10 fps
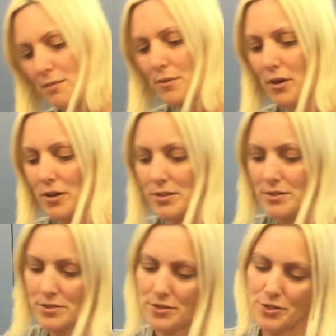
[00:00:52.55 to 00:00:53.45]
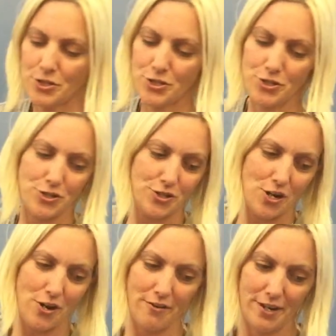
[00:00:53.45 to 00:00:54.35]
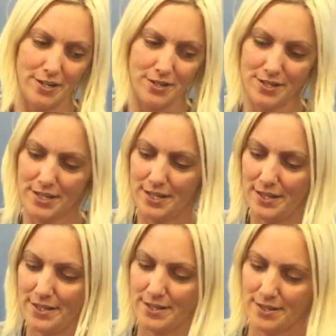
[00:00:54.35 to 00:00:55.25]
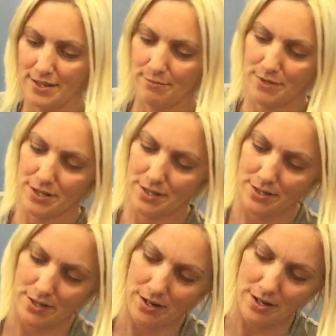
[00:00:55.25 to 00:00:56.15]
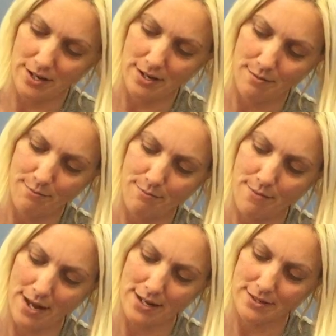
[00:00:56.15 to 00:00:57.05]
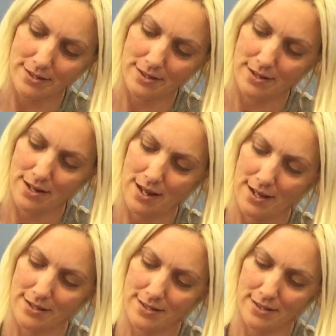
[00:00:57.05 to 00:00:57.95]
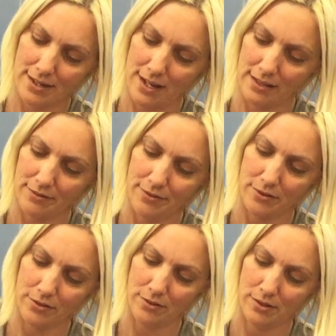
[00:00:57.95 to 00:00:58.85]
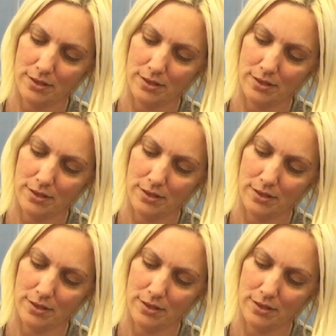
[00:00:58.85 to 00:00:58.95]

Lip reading: I'm going to stir it this time, just so it makes it nice and colourful.